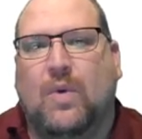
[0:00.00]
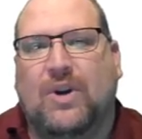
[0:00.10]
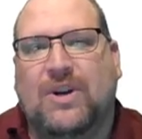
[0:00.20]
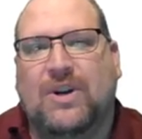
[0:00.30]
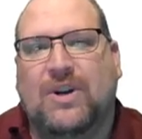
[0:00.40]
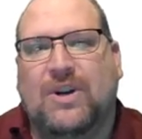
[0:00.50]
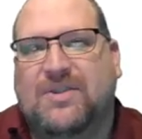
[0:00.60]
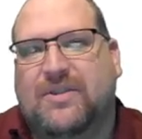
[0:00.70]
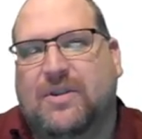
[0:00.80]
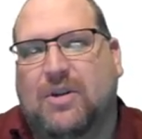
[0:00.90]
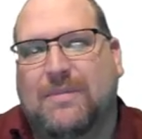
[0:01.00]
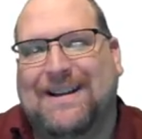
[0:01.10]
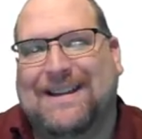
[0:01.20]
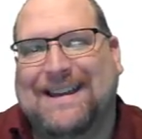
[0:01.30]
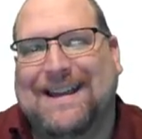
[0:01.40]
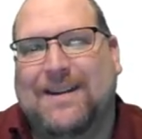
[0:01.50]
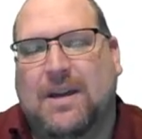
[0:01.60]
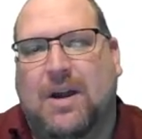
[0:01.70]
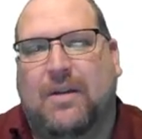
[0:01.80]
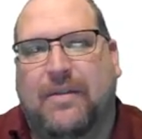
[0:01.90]
We're going to see this term again
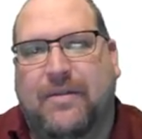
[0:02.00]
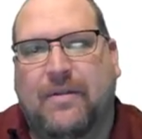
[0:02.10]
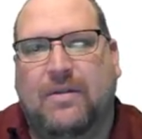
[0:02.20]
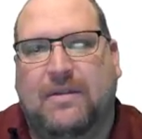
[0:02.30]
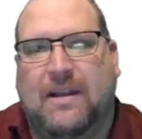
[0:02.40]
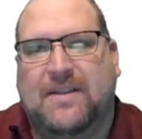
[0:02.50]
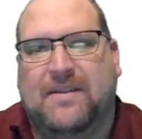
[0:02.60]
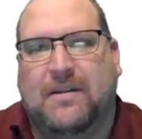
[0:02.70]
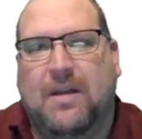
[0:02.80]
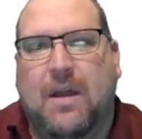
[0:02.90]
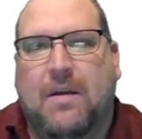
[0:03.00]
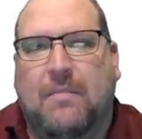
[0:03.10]
in our third lesson,